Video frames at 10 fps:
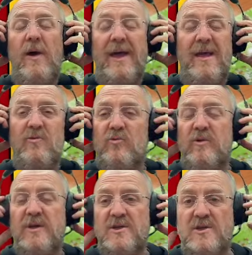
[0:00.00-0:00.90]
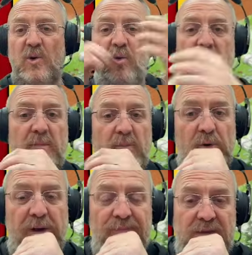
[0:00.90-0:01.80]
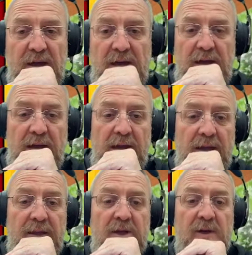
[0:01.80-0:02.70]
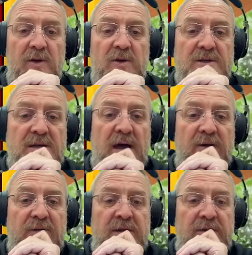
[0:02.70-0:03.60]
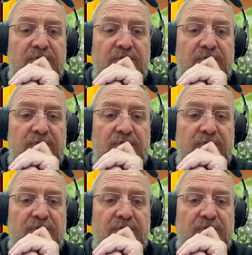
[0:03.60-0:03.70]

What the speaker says: a rich toy boy that looks after you.